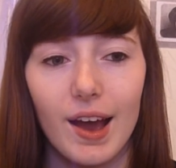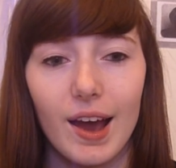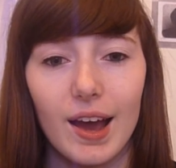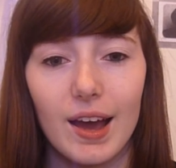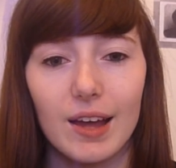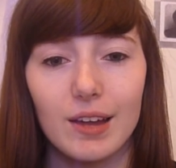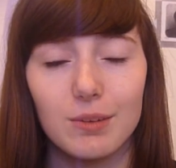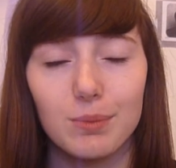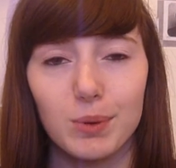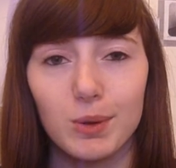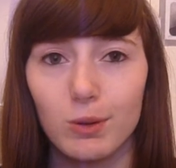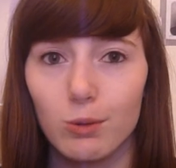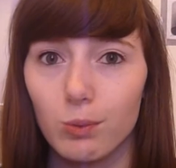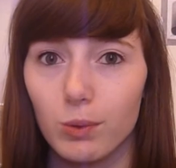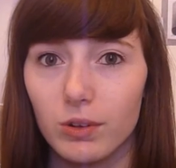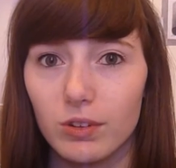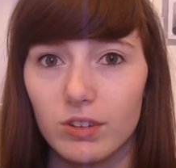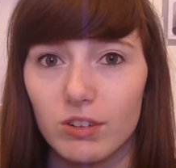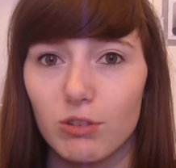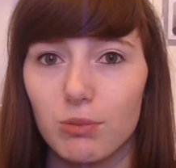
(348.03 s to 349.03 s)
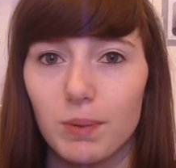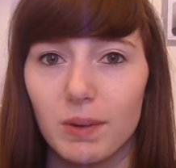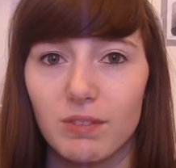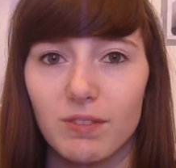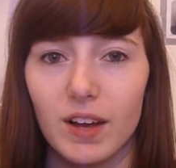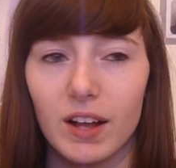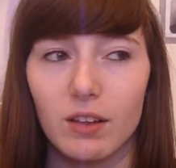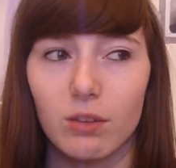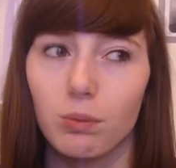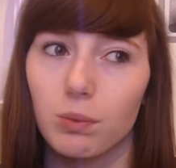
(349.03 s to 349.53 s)
and because we were such big
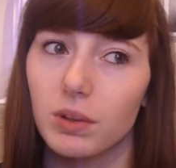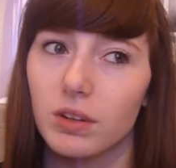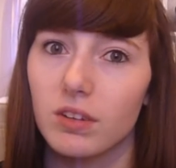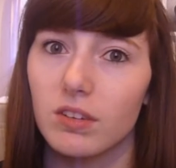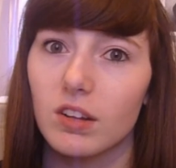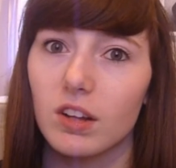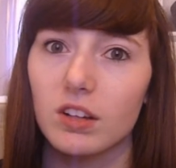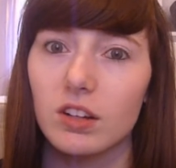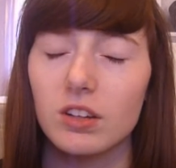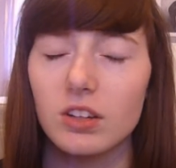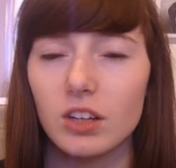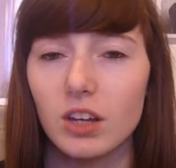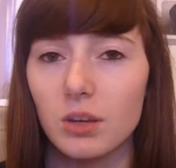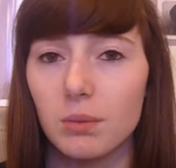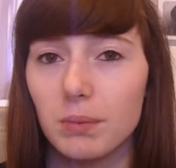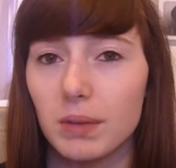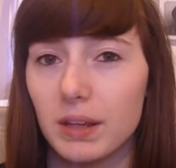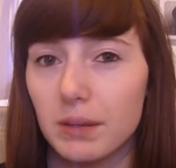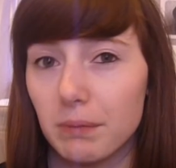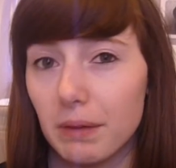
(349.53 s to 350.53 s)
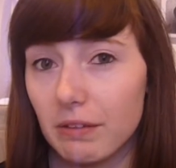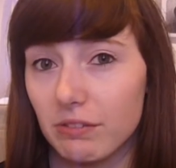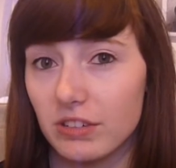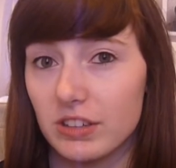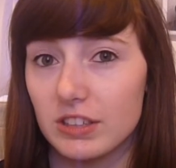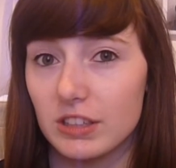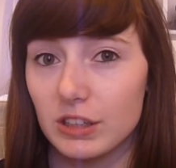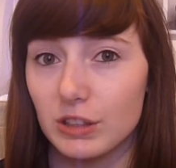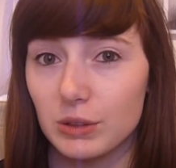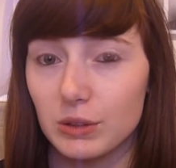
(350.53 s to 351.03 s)
fans we decided to go meet him
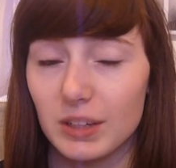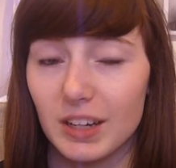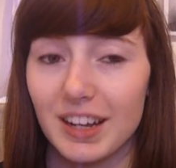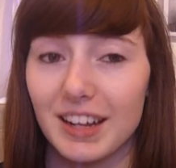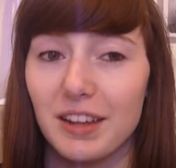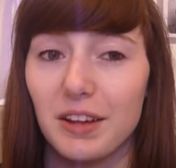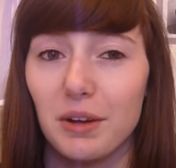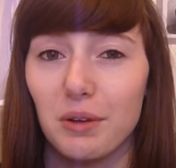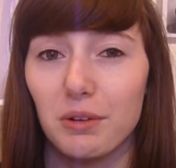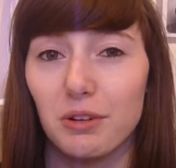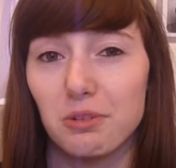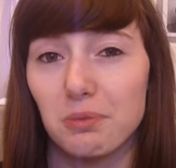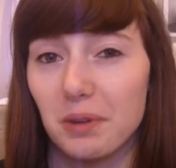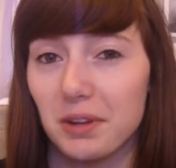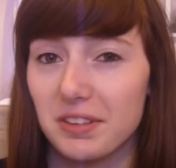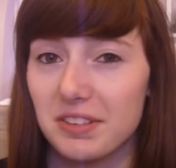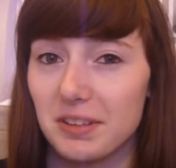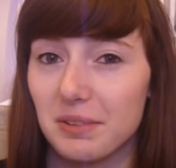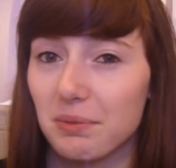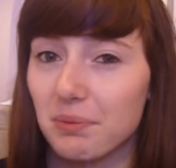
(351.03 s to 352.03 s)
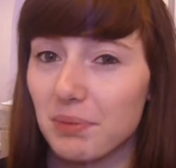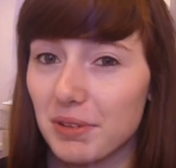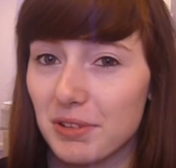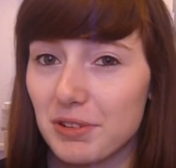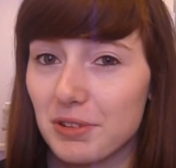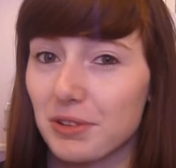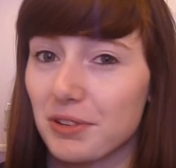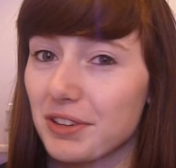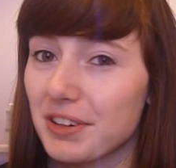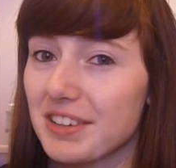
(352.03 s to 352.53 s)
every single day which might seem a bit
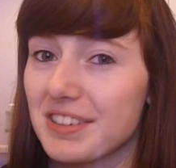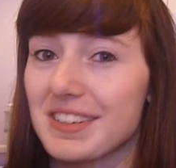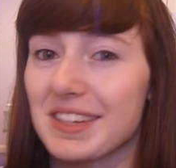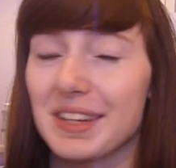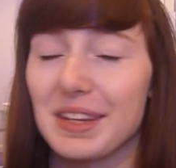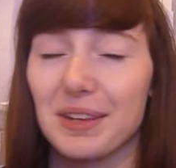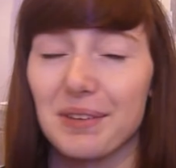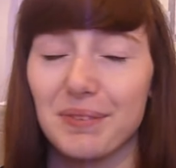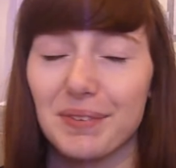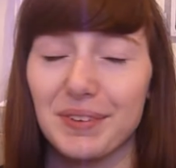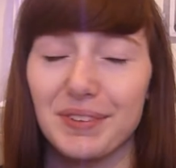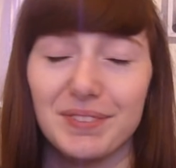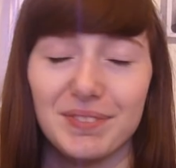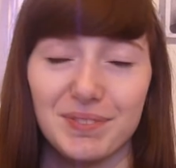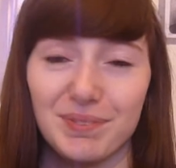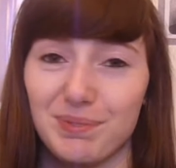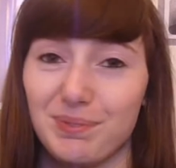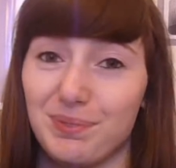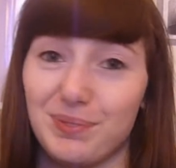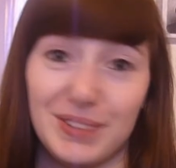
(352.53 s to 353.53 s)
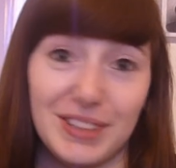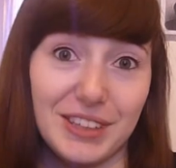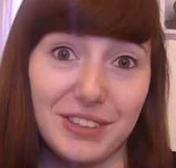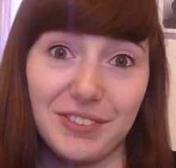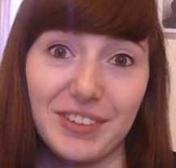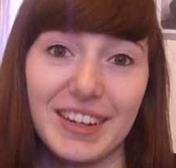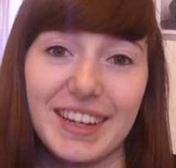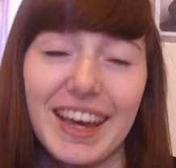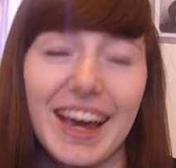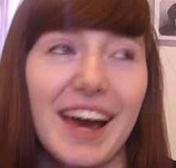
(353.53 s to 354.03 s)
stalkerish to you but we
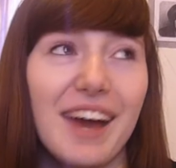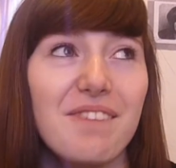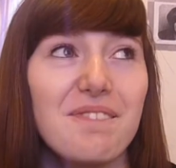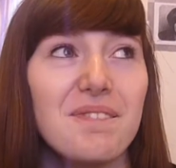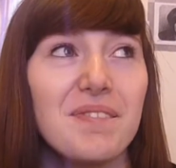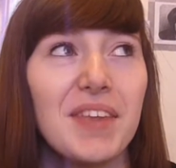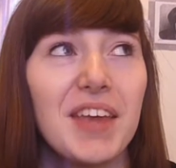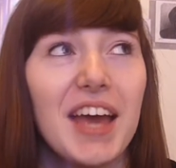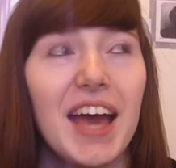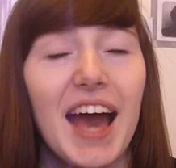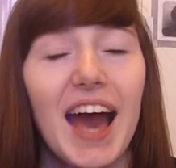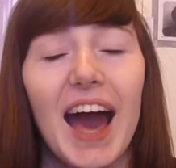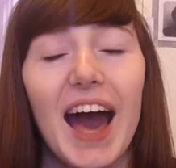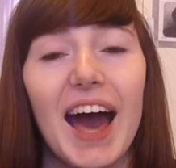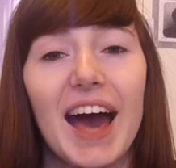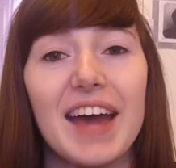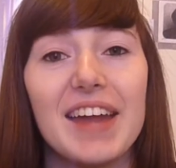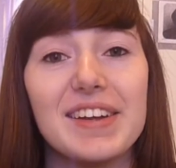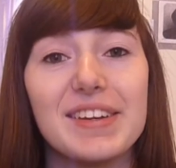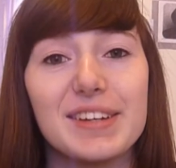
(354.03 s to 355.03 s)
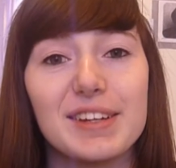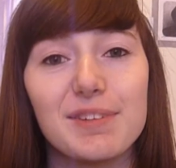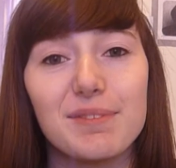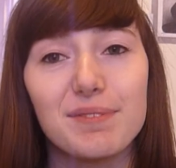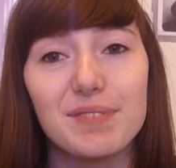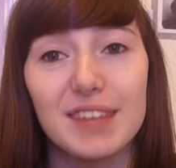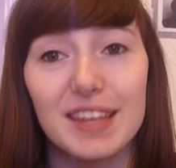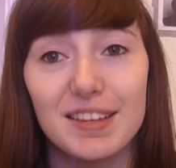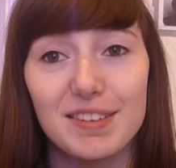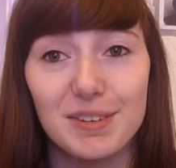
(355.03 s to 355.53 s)
don't really care and
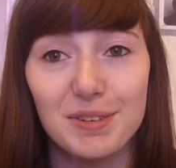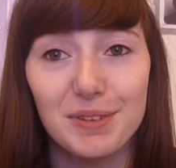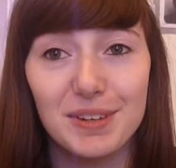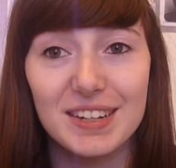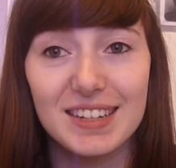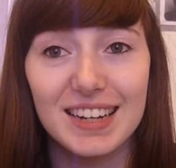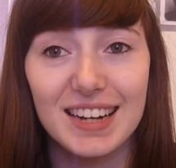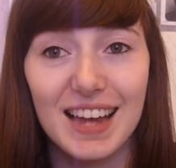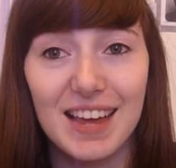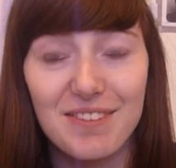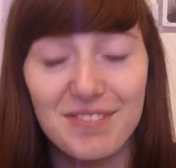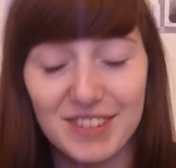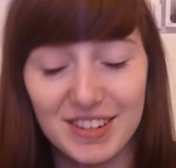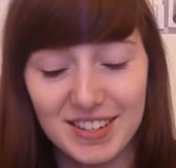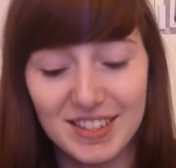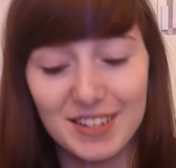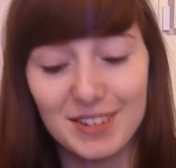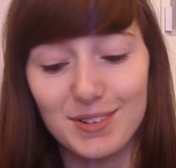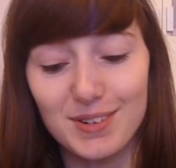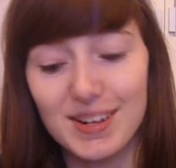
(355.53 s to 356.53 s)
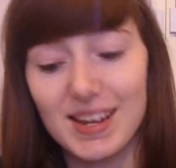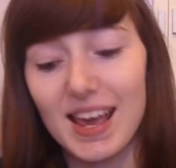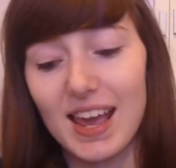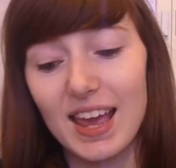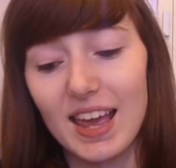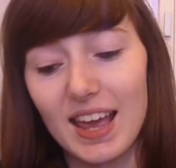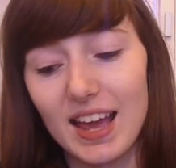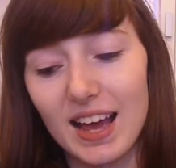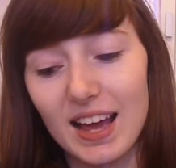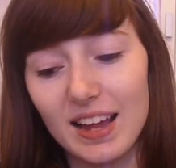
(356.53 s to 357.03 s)
um, yeah so we went down every single
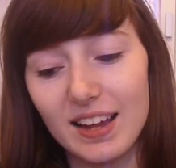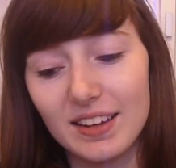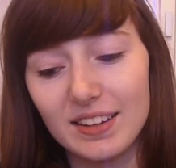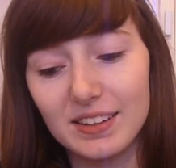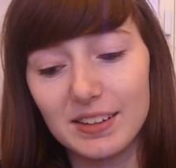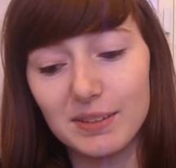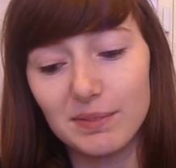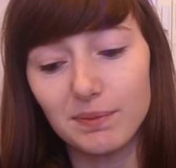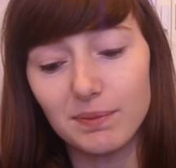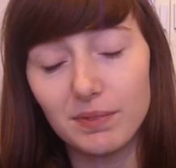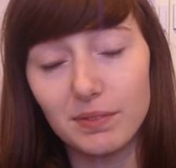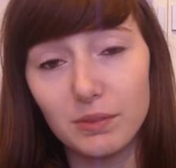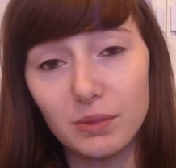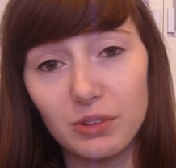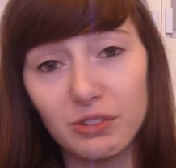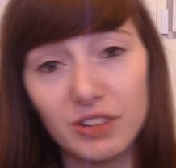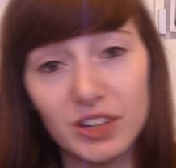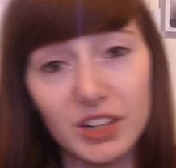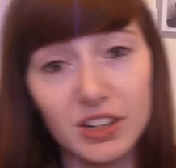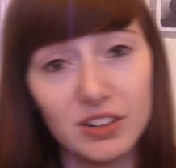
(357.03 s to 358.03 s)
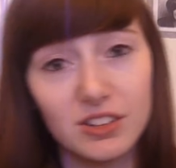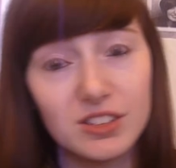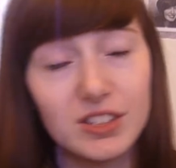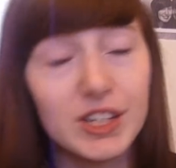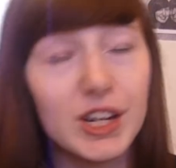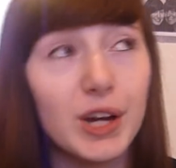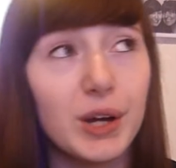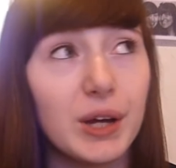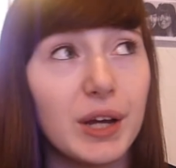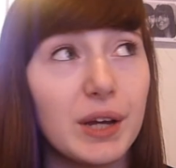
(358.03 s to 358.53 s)
day and um, we really got
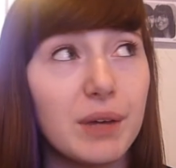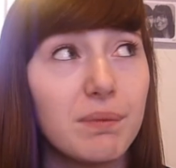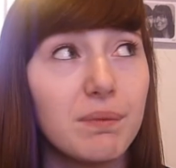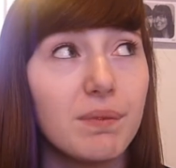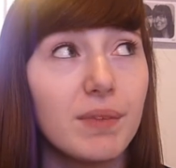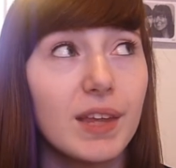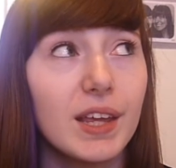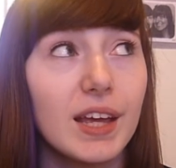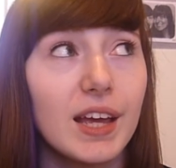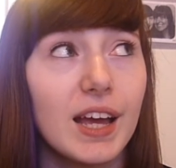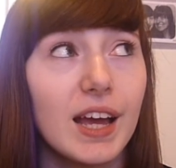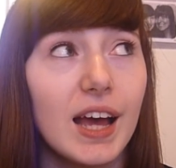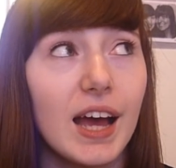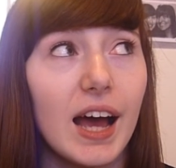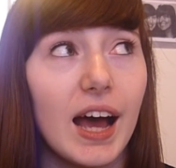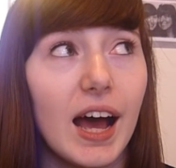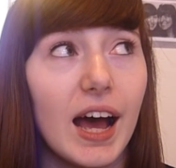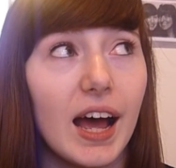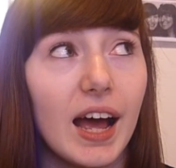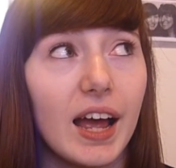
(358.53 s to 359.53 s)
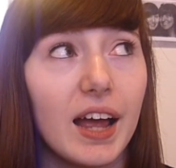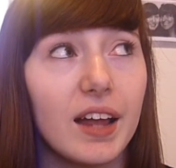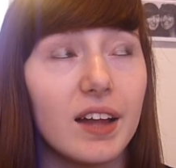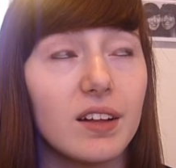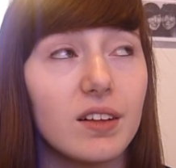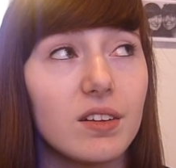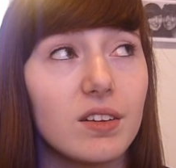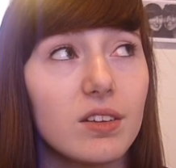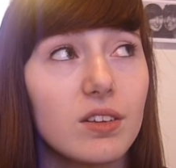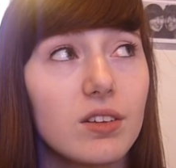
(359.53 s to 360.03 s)
to know him
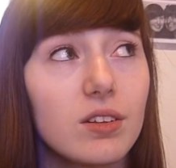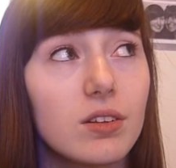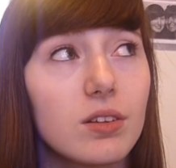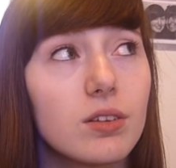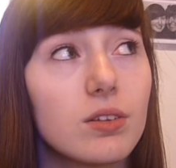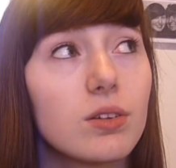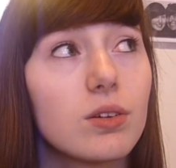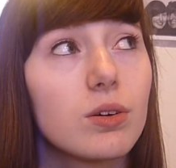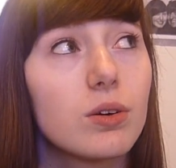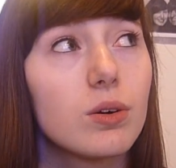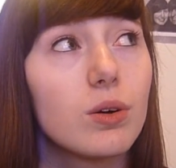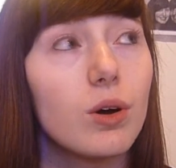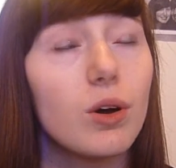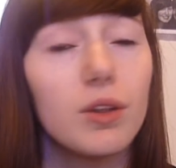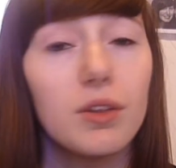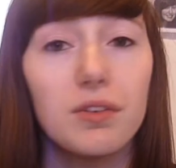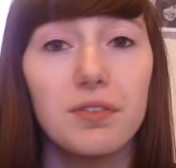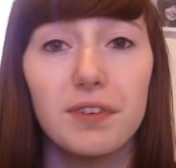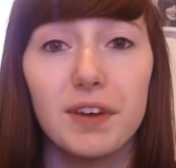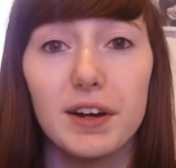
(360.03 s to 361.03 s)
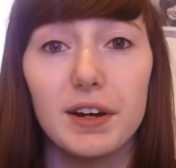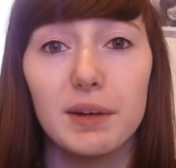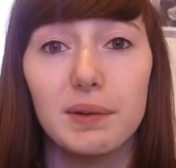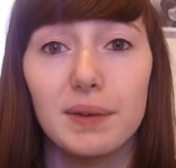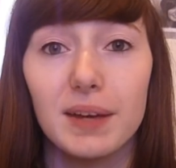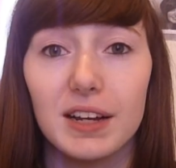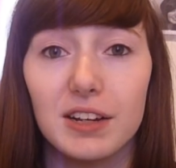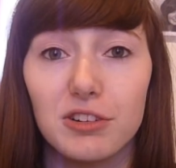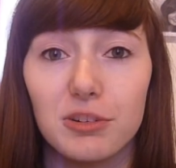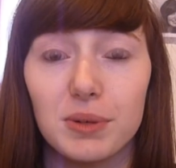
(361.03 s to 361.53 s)
and on the Friday
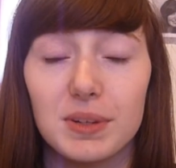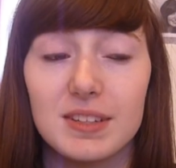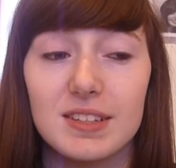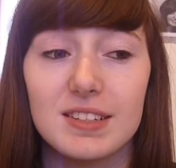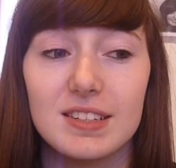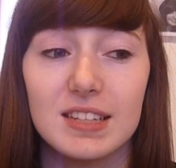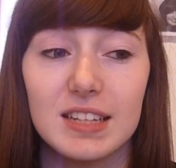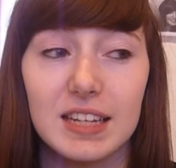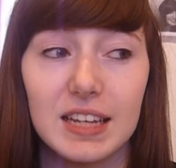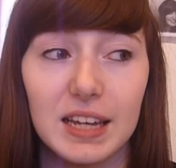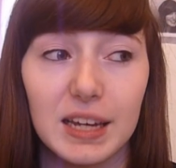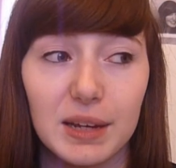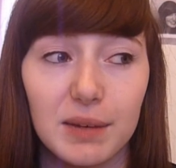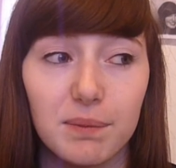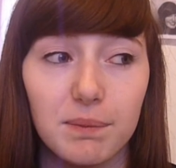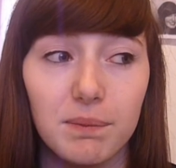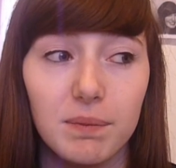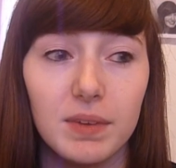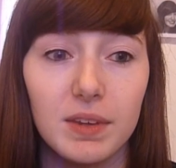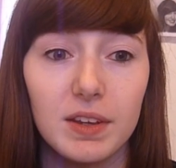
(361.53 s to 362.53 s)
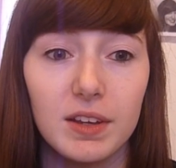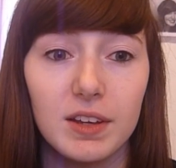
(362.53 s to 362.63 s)
we actually went to see him